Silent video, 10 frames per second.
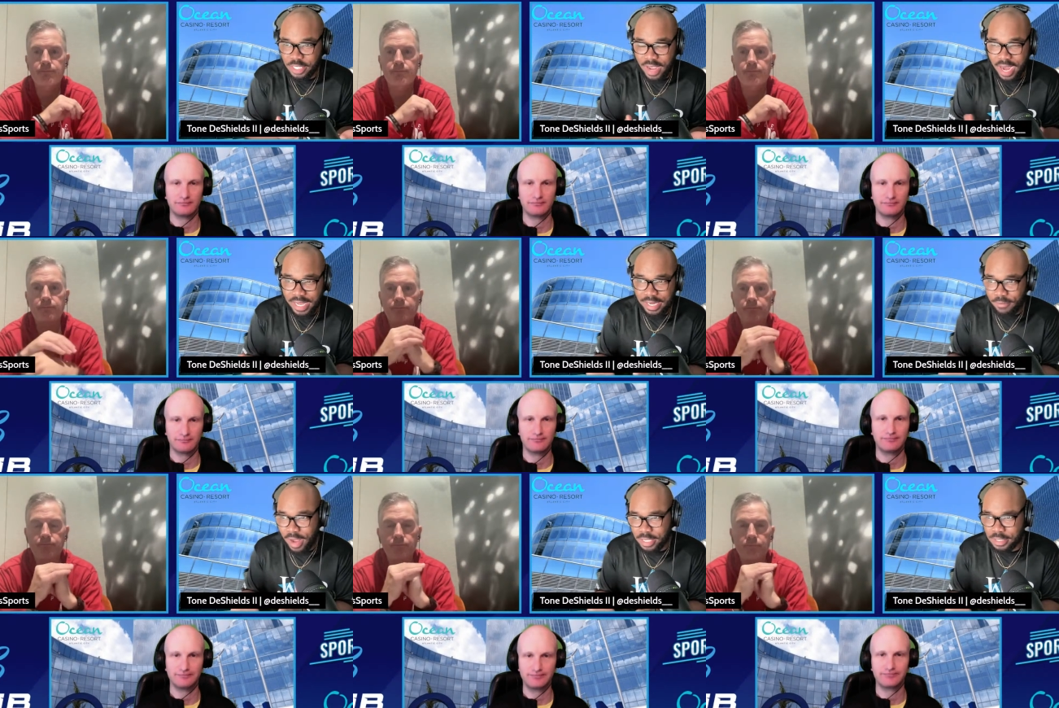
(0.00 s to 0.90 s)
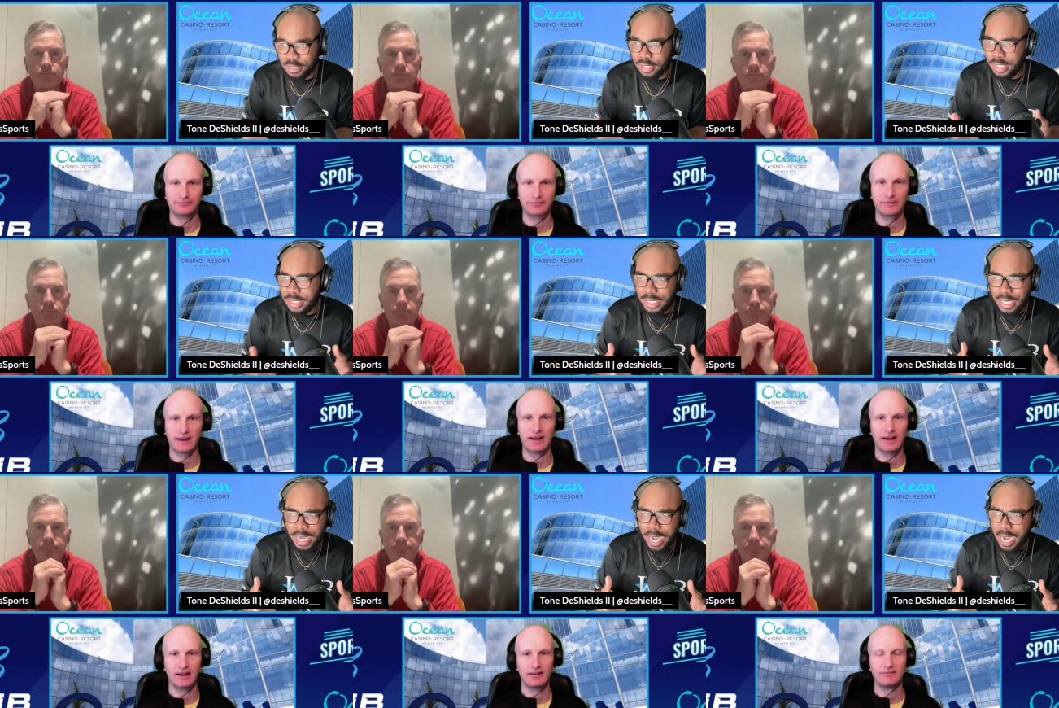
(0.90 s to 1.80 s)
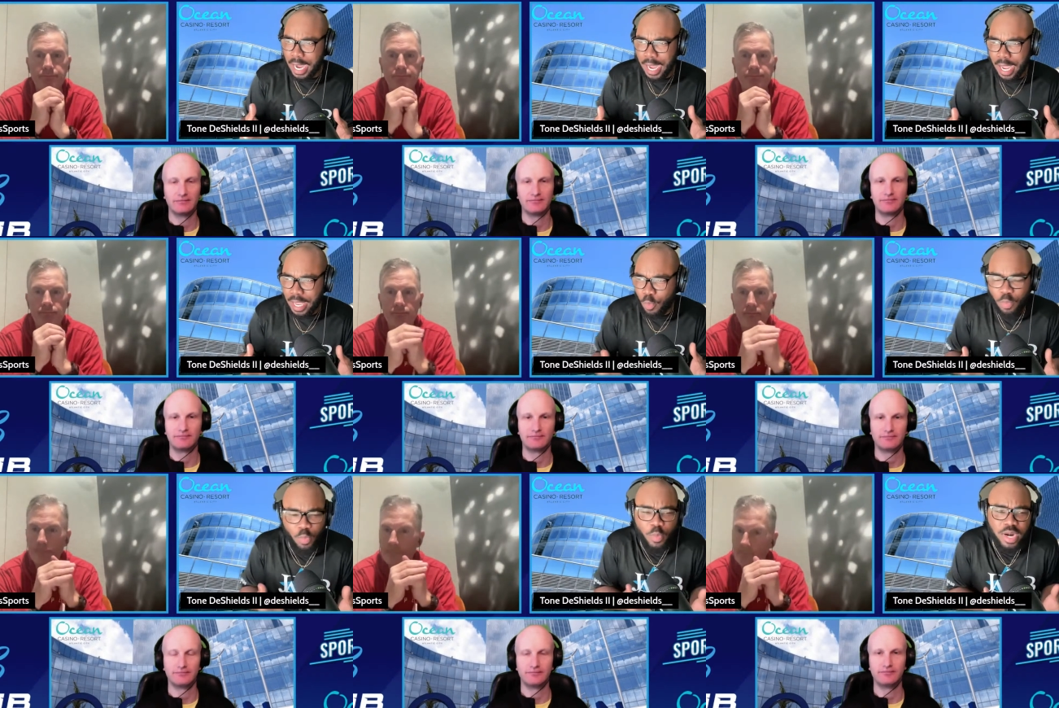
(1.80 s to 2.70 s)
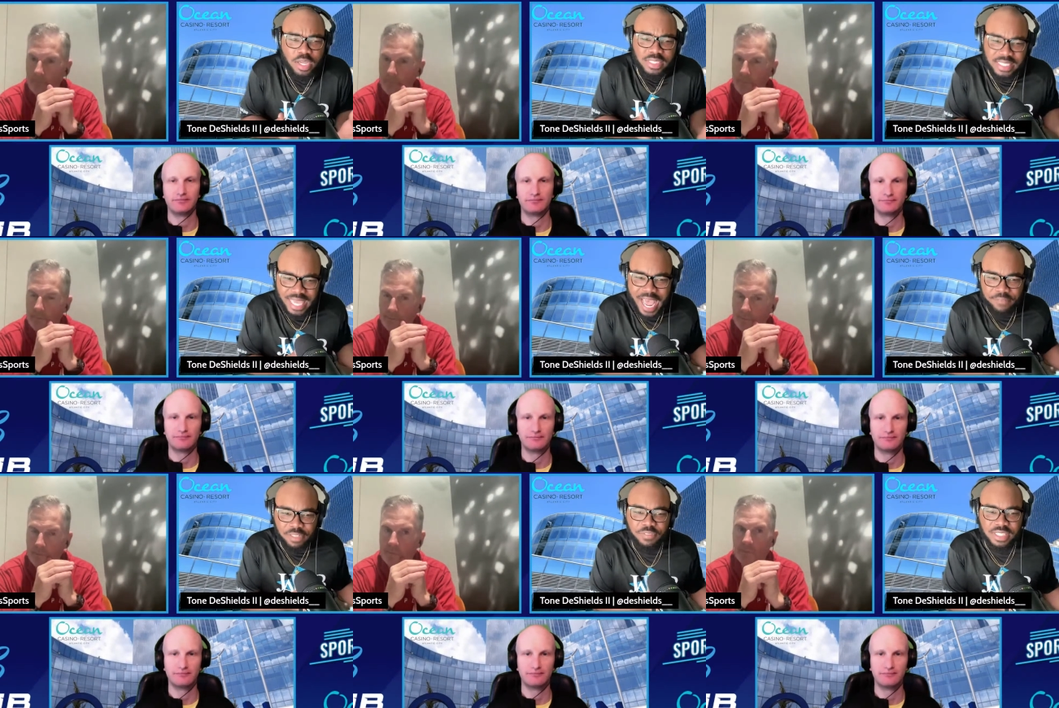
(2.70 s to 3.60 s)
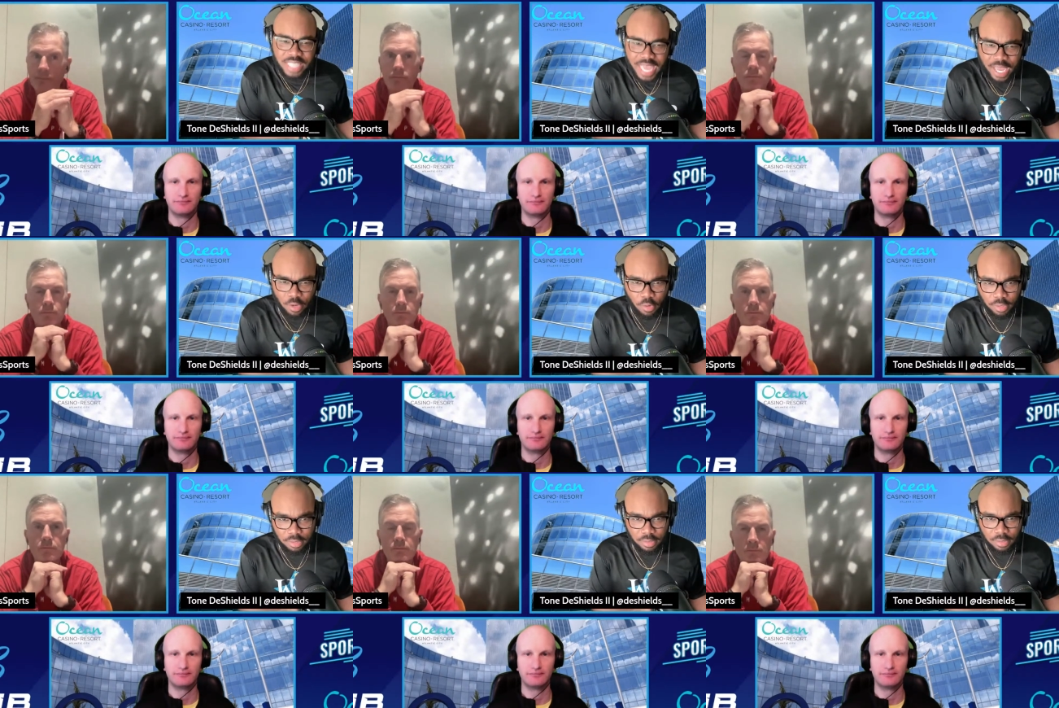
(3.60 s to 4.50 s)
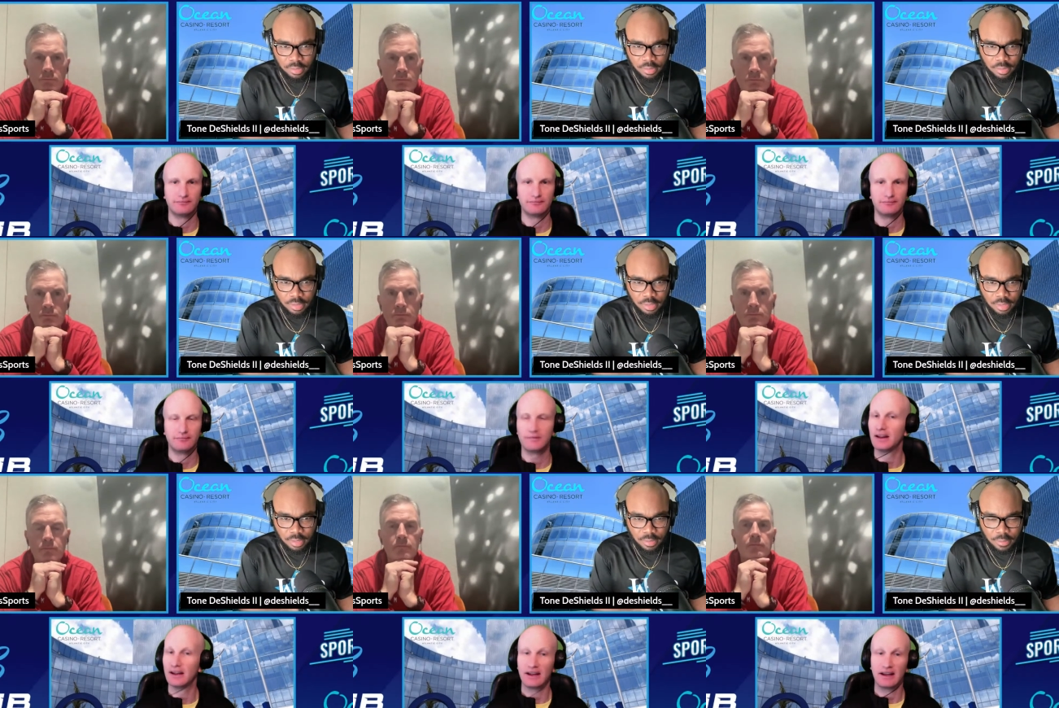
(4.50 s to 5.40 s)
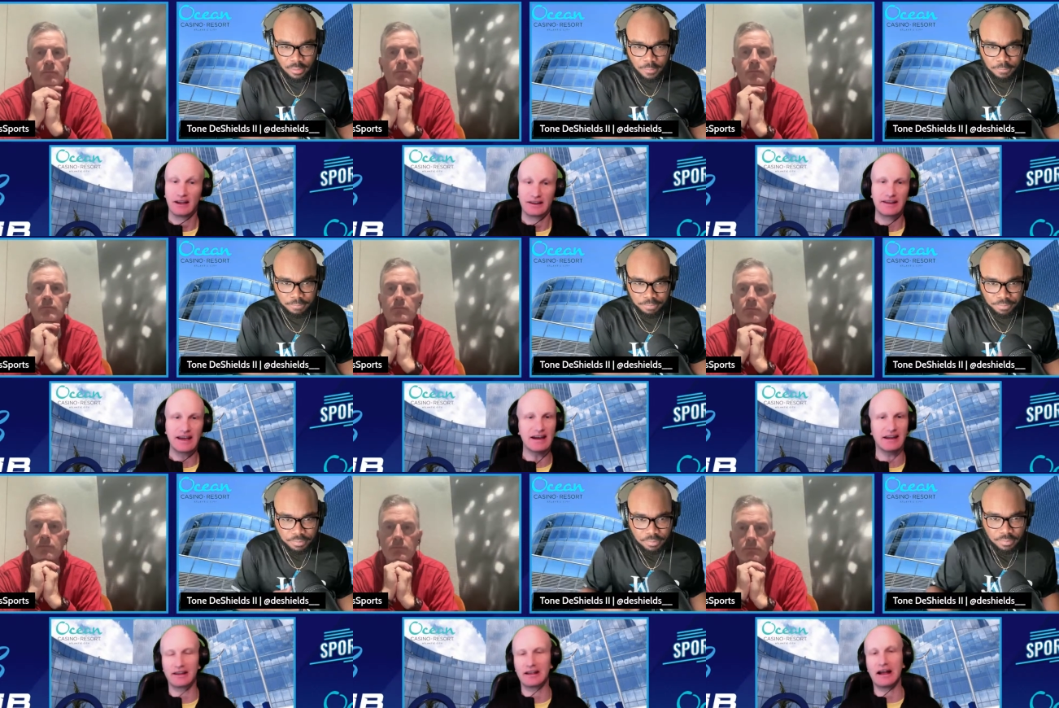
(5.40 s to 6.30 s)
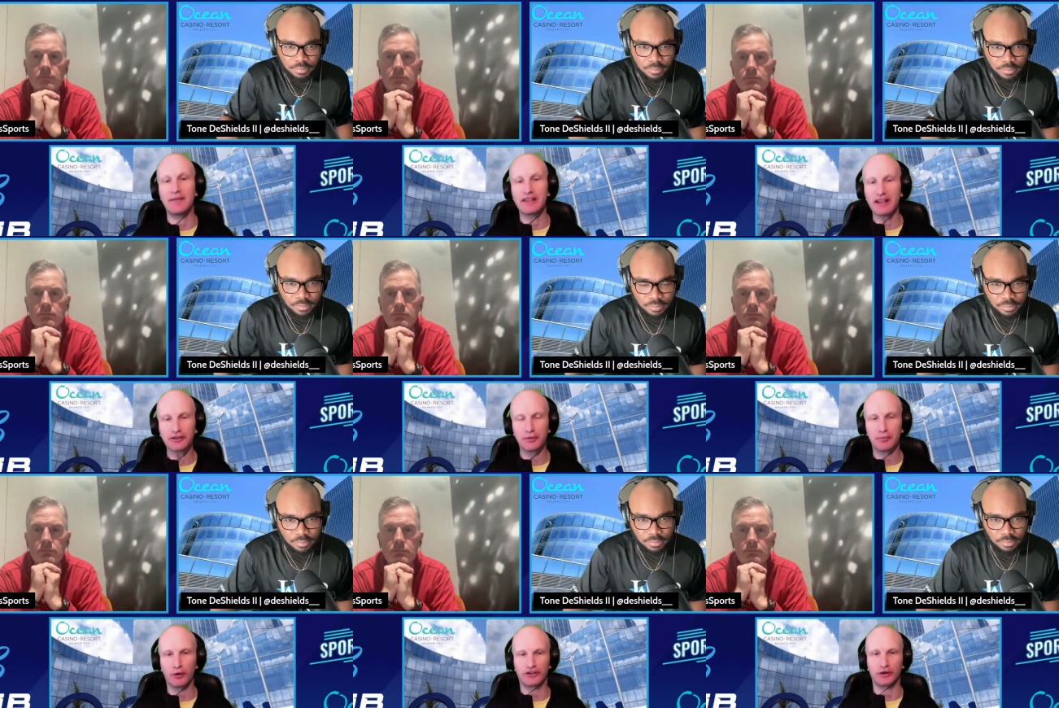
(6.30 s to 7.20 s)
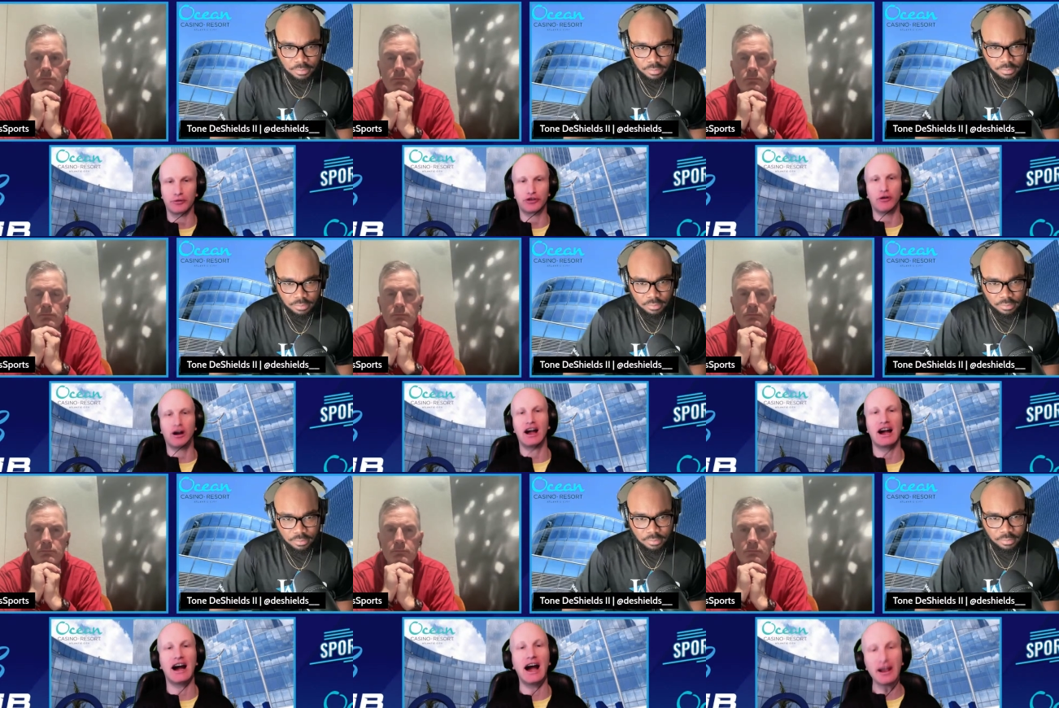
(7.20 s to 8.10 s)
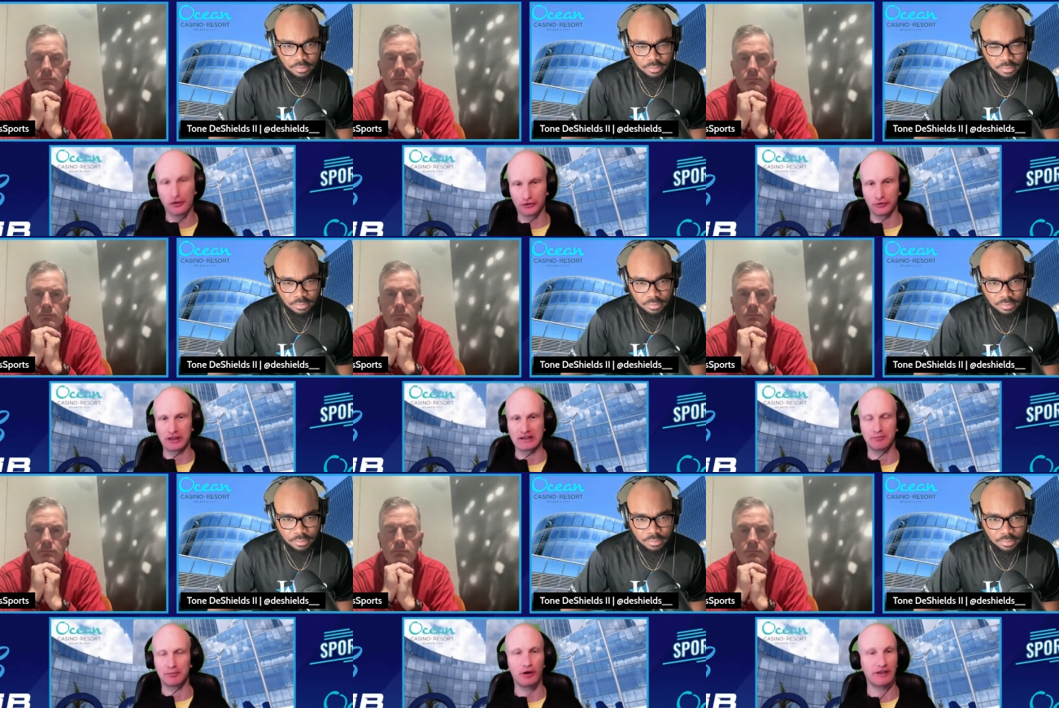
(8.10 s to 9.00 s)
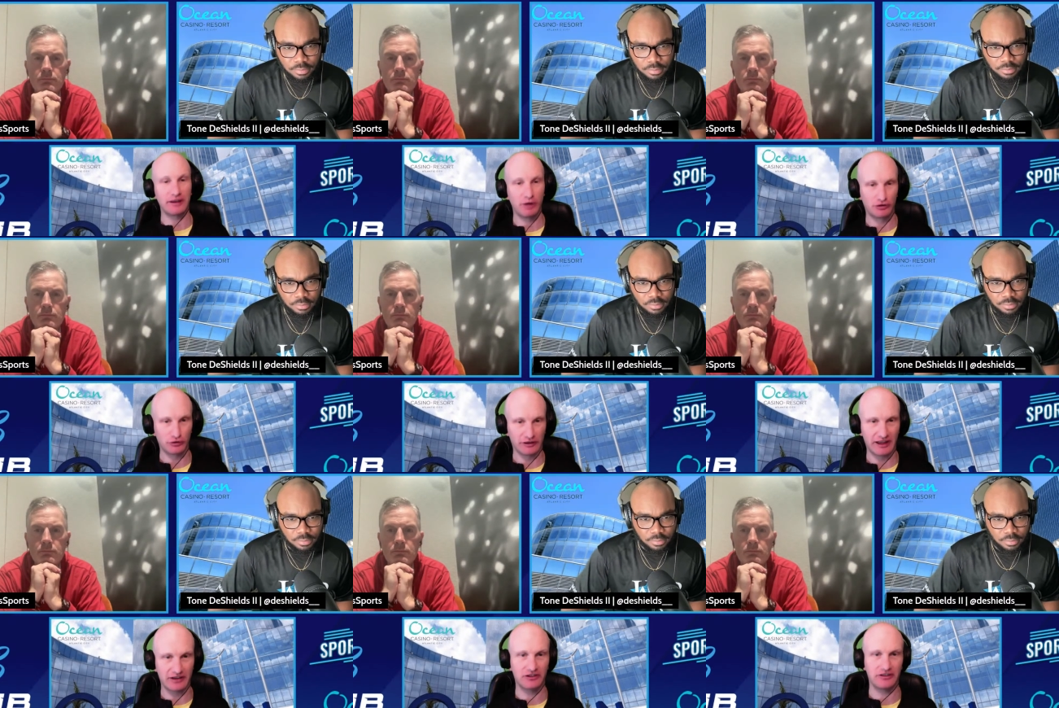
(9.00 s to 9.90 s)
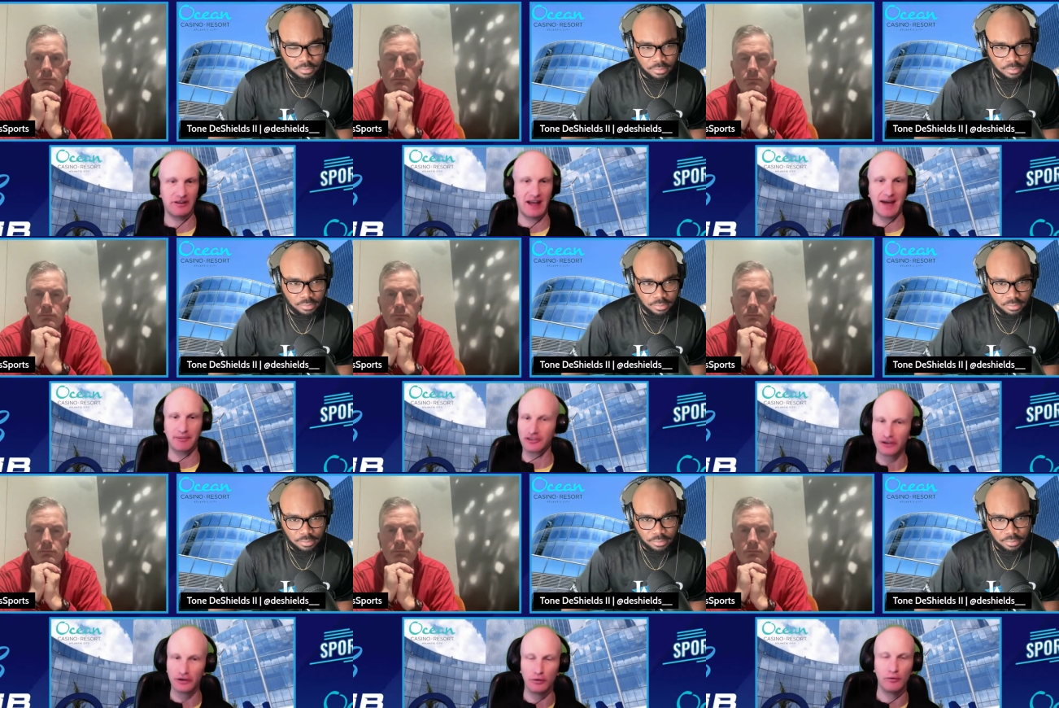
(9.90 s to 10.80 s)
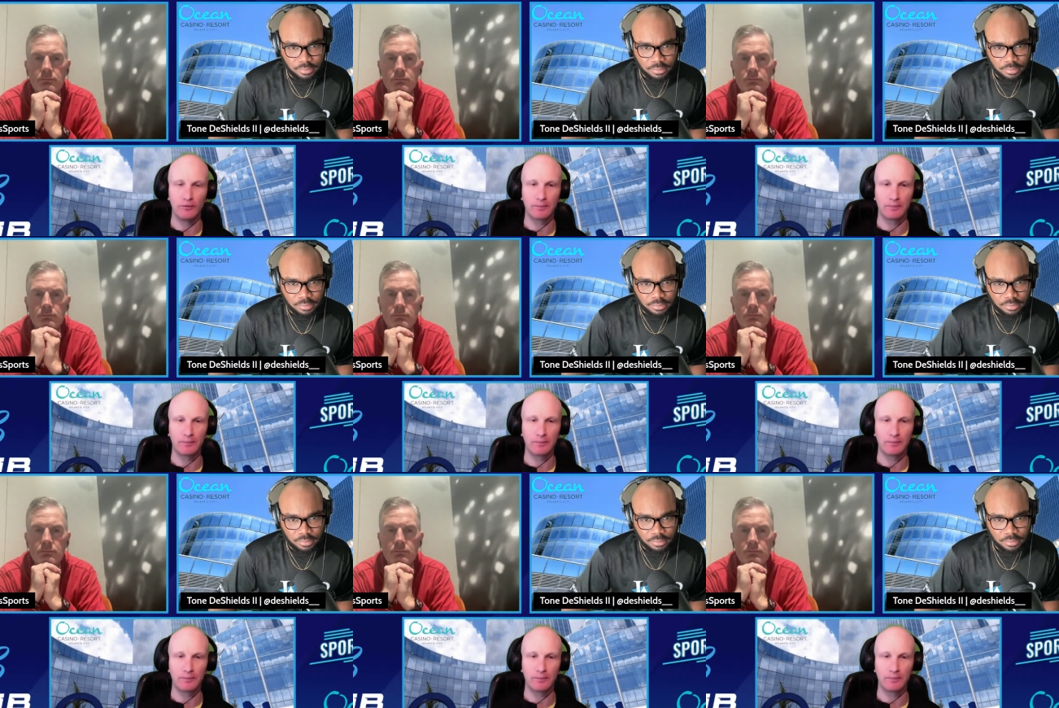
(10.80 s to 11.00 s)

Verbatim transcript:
Speaker 1: Nick Sirianni and the roster, what else does he have left to stand on?
Speaker 2: Yeah, I mean, that's a good point, Tone. So I also think part of the emotional connection happened too